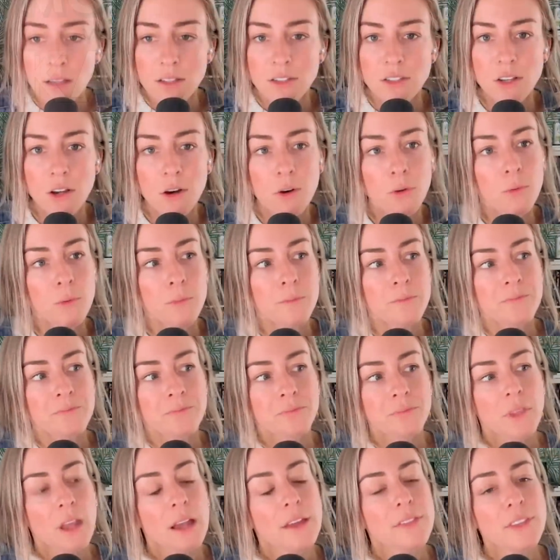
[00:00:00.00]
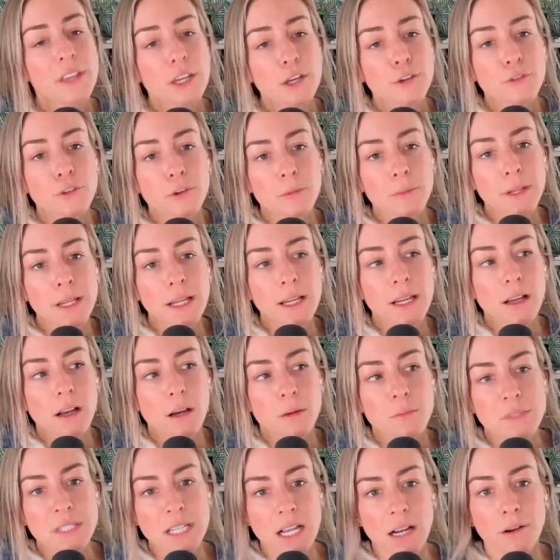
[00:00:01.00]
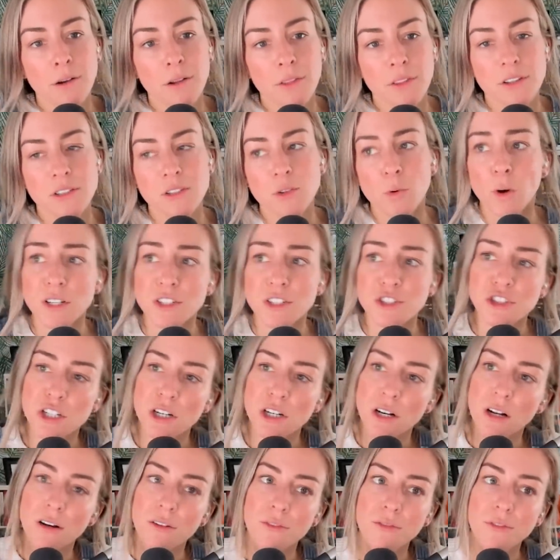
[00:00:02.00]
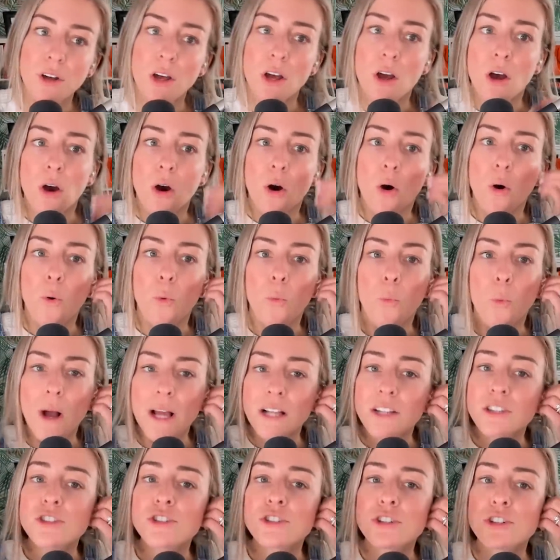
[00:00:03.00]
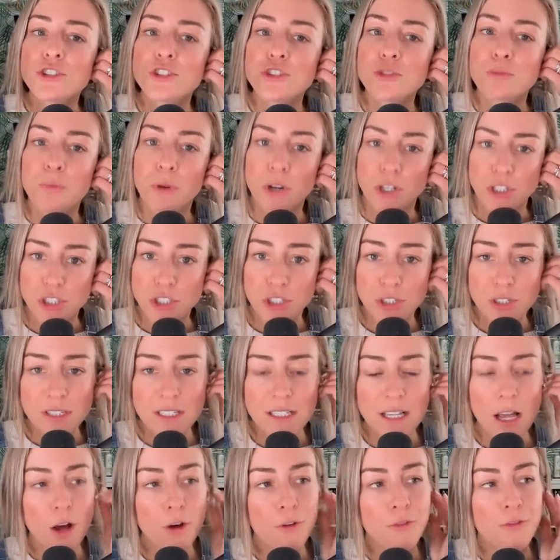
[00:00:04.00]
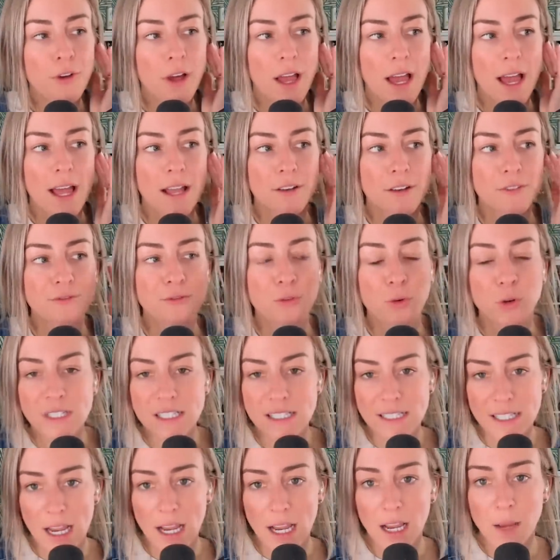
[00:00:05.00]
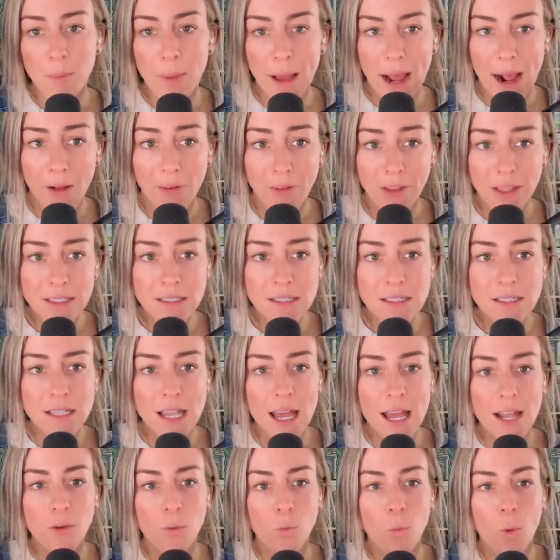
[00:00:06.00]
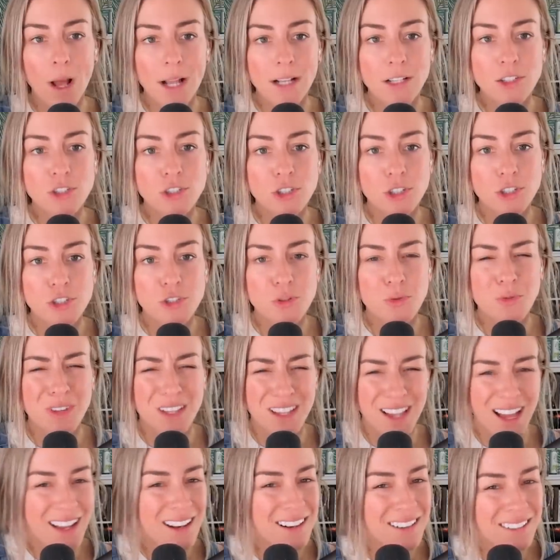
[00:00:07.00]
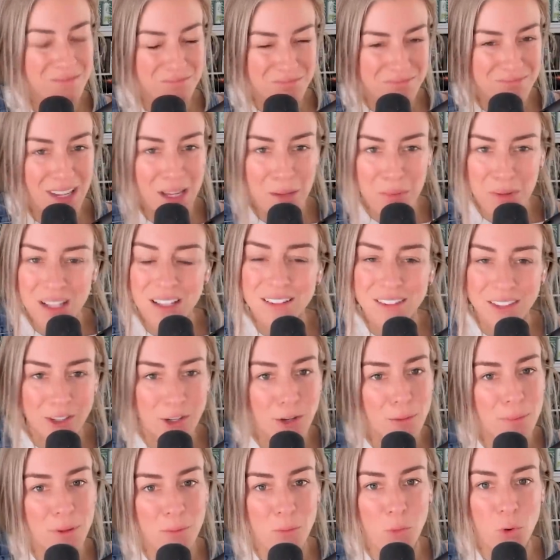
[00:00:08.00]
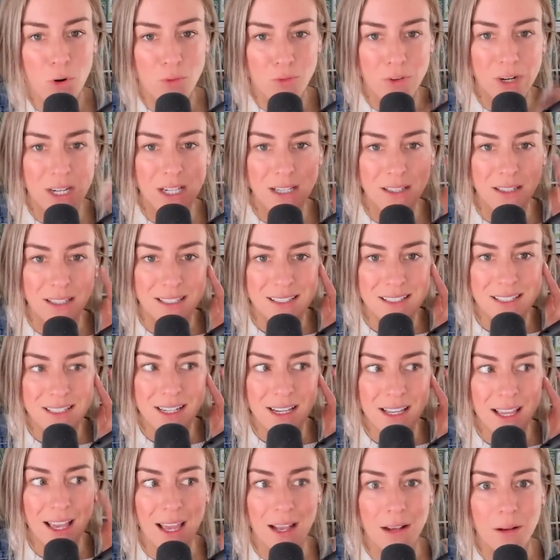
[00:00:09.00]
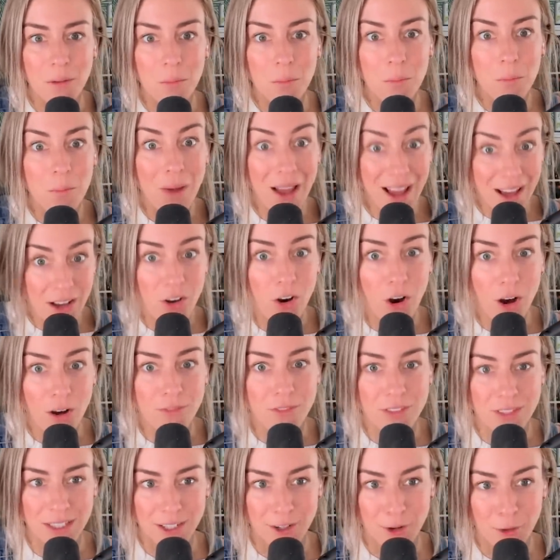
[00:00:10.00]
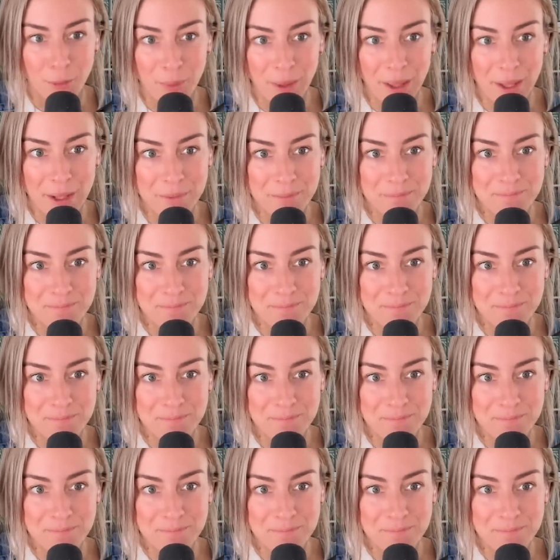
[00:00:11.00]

So I think for me, it comes down to this question of when should you push yourself and forsake balance? And when should you get maybe a little bit more realistic and back off a little bit?